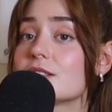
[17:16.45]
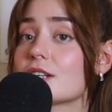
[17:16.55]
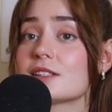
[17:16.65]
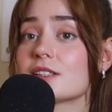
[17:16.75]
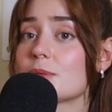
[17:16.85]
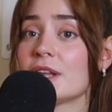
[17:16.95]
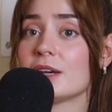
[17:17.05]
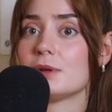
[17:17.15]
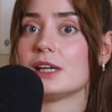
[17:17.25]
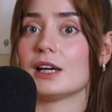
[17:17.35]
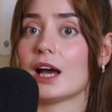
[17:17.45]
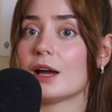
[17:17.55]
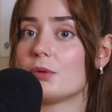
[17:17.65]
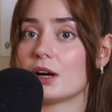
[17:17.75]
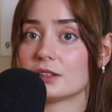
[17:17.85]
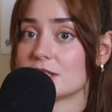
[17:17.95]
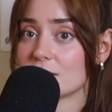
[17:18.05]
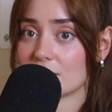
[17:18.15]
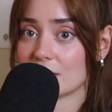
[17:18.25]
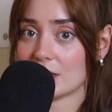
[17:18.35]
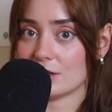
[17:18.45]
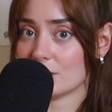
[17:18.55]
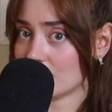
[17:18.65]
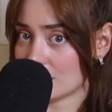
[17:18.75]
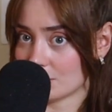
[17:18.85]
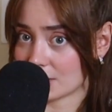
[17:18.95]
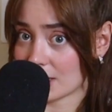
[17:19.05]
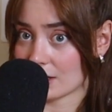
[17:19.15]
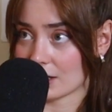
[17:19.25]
it doesn't smell like pee. I walked in. He was saying